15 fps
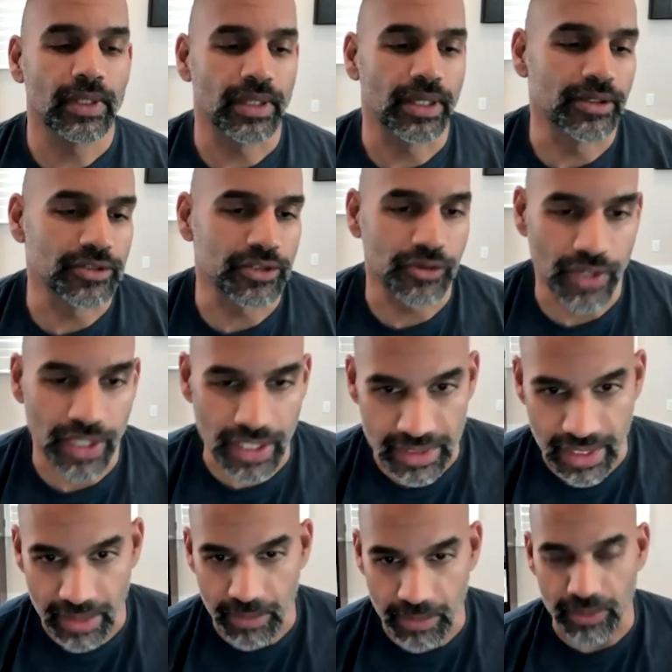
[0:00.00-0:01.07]
Here's a great
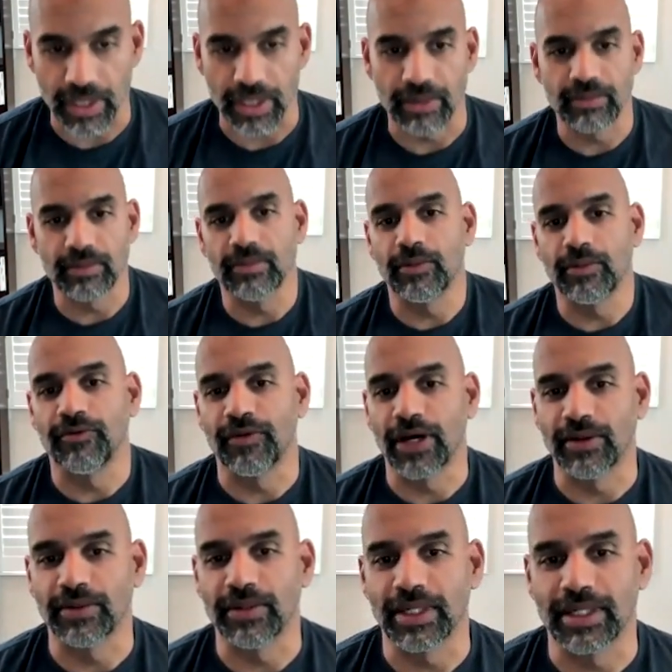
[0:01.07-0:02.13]
example that we
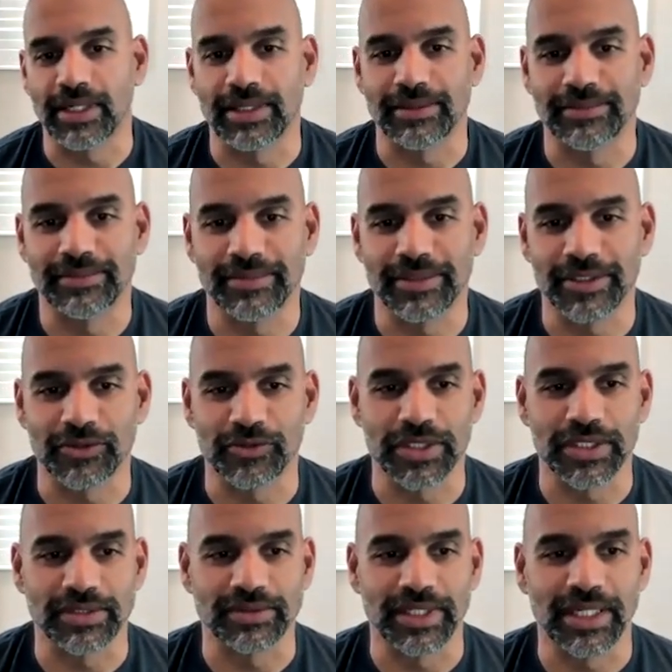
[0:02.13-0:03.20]
found uh, just
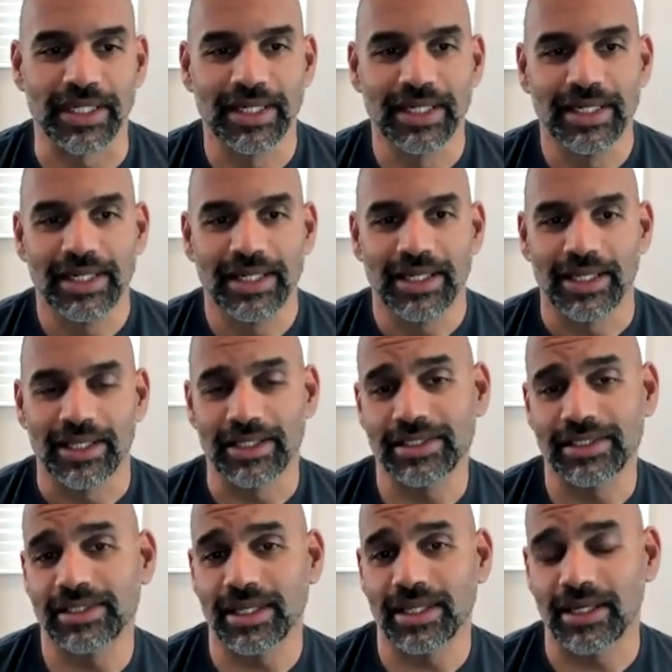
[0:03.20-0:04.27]
recently. This
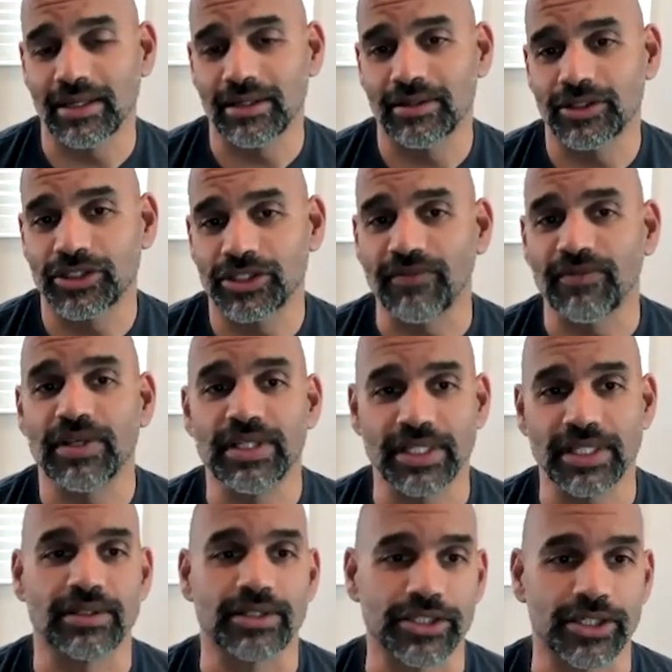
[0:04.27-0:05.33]
is a Chevy
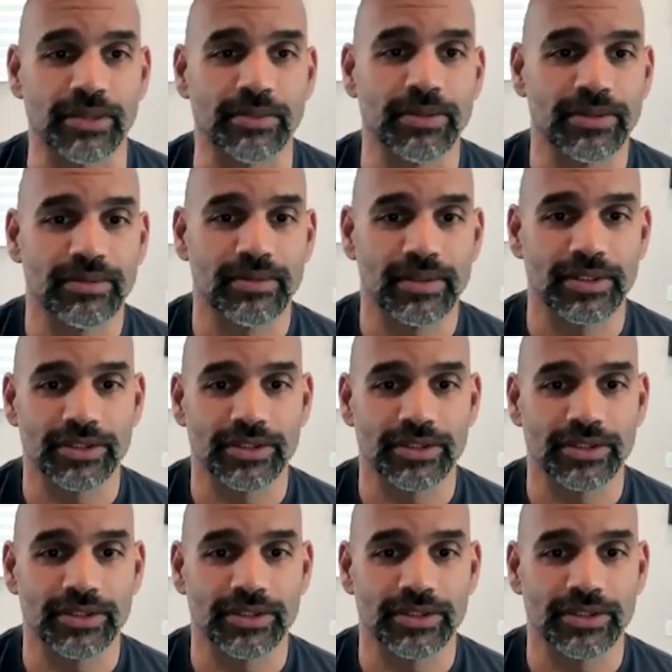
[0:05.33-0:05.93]
dealership, a